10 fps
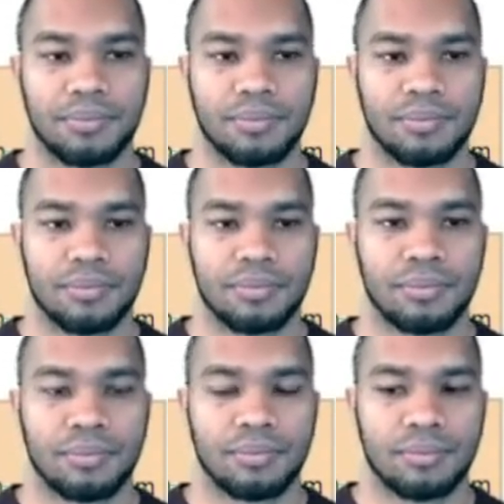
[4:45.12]

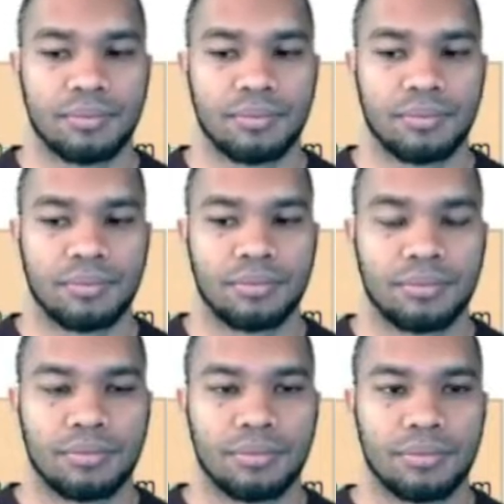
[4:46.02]

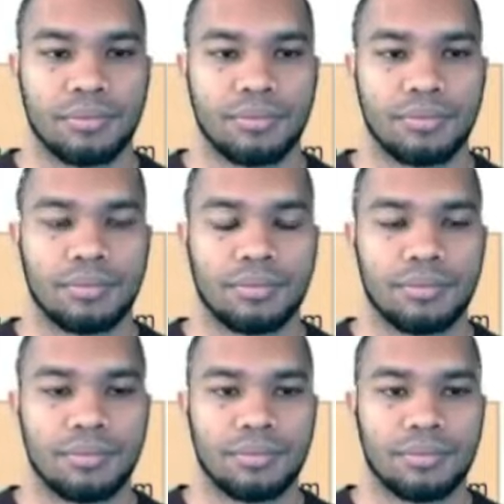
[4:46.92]

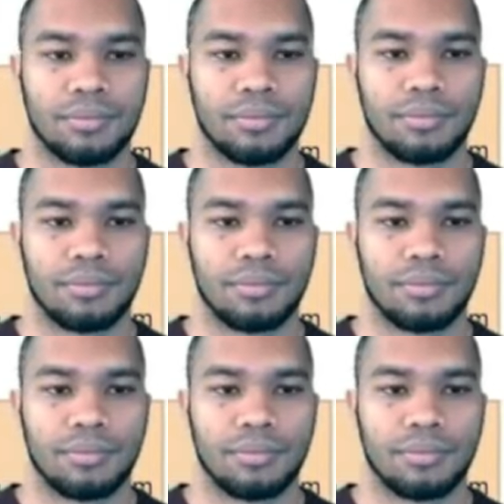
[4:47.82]
Nothing is said.